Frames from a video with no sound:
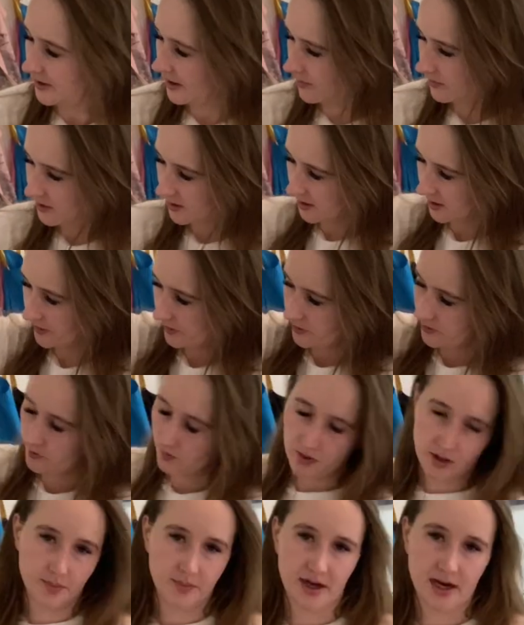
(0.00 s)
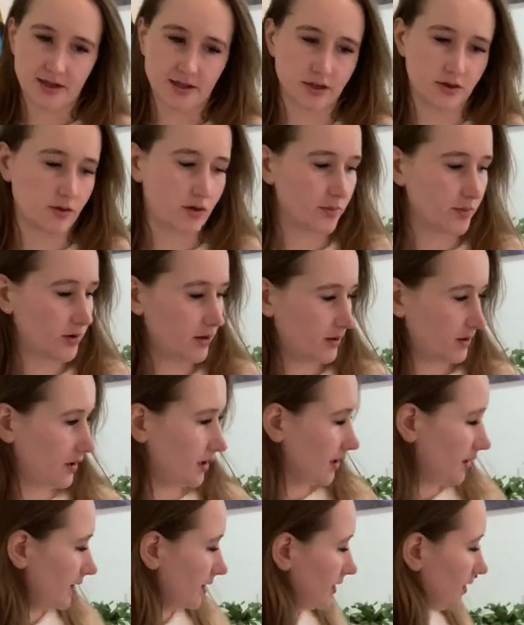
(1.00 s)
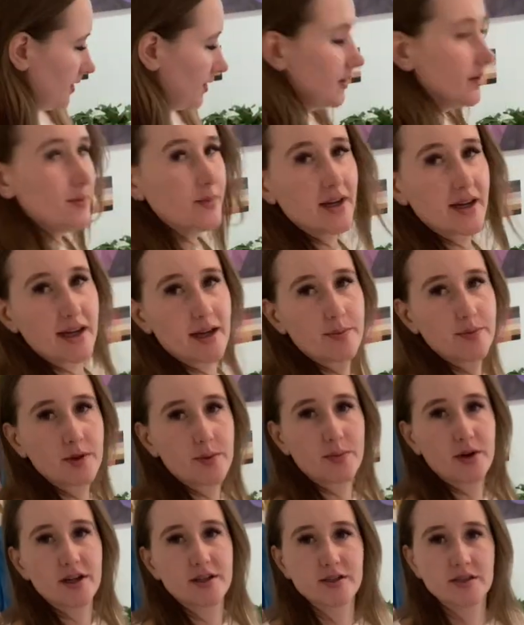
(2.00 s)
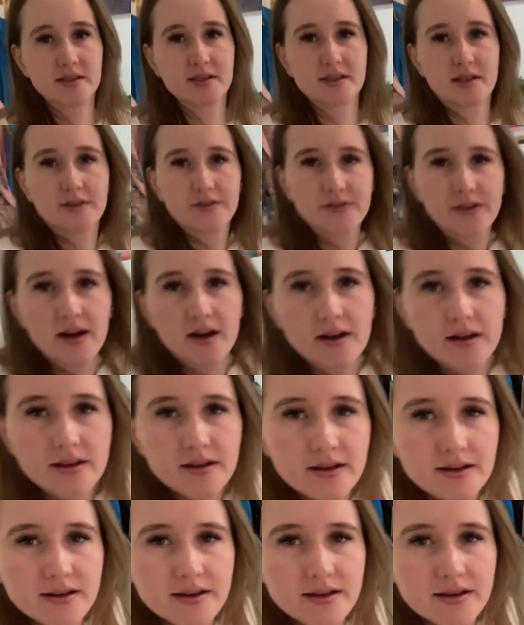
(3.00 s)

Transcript: I'm gonna get this wall back to normal, pick up the brushes that fell.